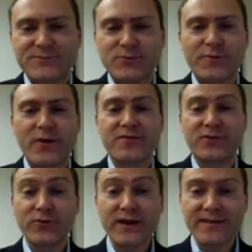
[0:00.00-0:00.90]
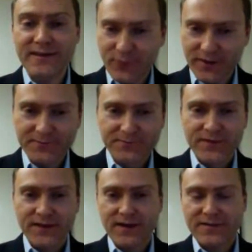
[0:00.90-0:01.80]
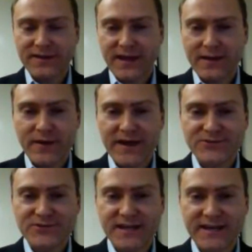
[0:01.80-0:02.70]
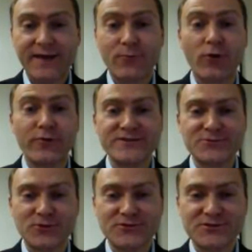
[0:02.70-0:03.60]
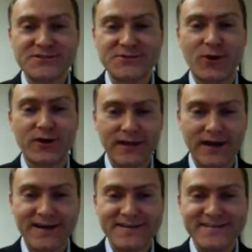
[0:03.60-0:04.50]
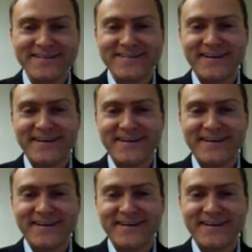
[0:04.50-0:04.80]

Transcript: guess we would both agree that I think campaigns should dedicate more resources to online,